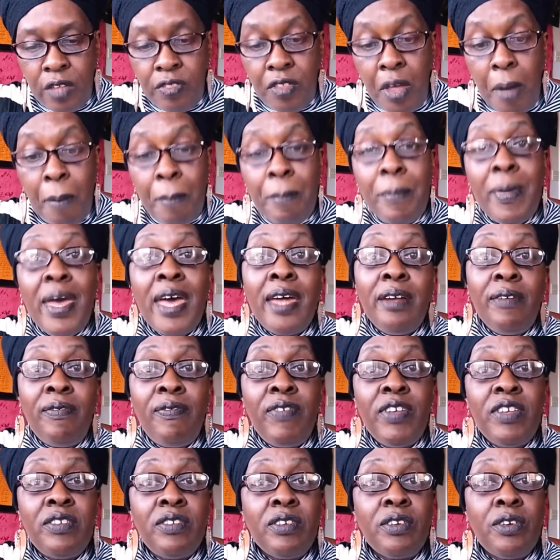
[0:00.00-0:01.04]
the
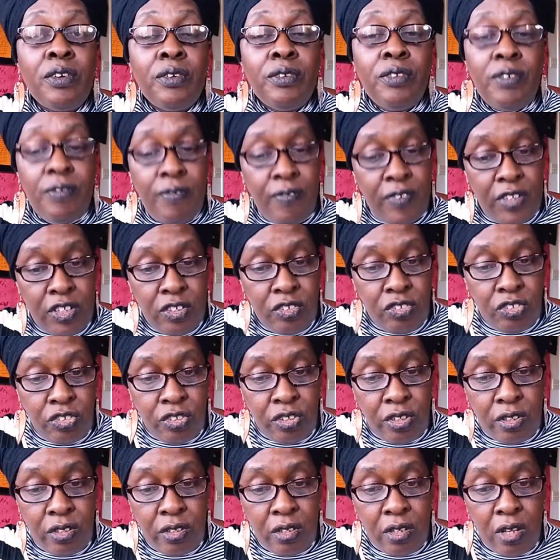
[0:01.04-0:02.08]
metaphysical
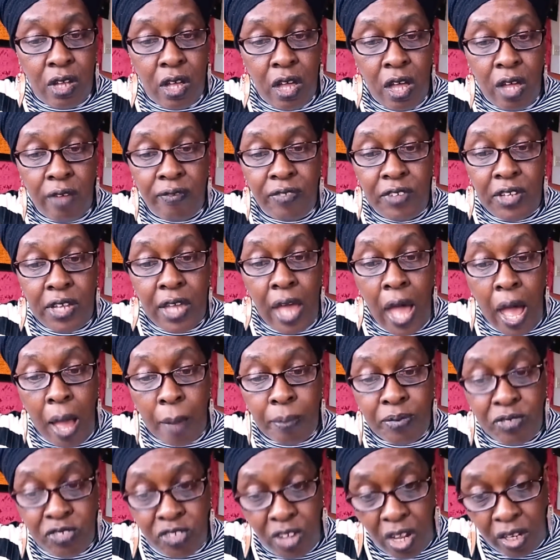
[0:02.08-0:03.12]
division of the
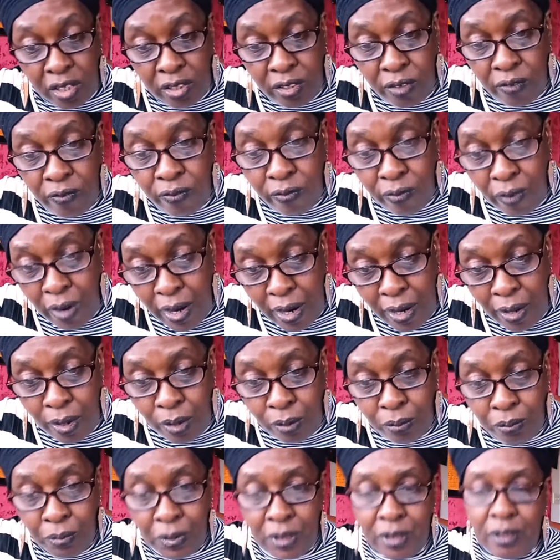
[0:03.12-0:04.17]
objective
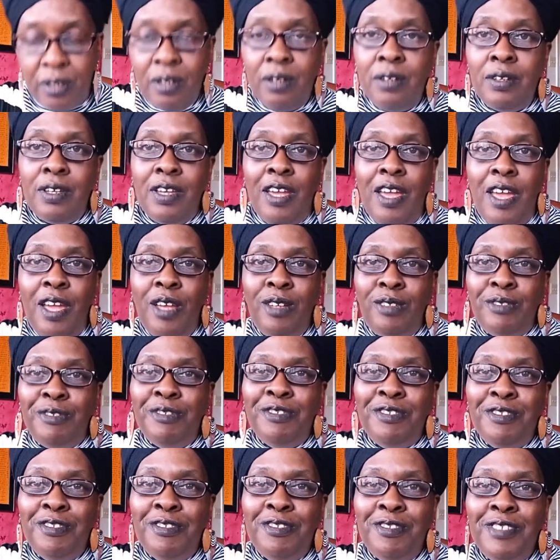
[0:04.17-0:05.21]
realm, okay,
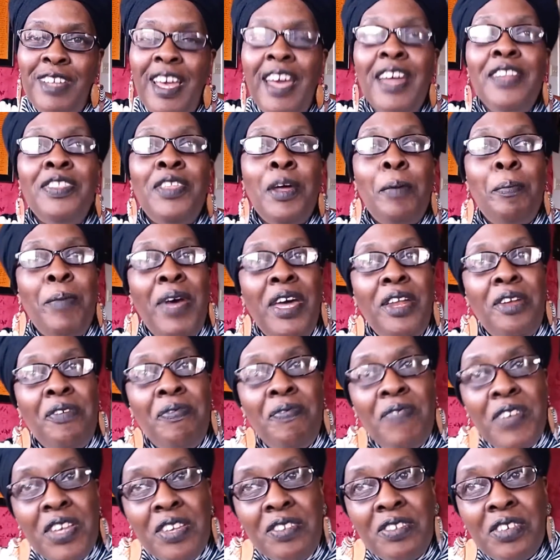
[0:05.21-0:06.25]
the
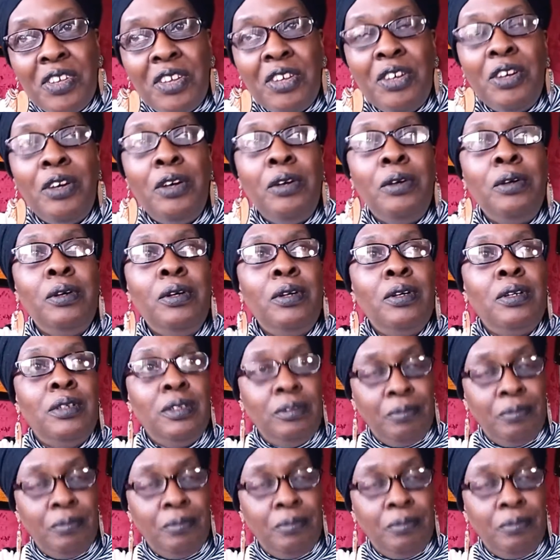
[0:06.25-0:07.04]
metaphysical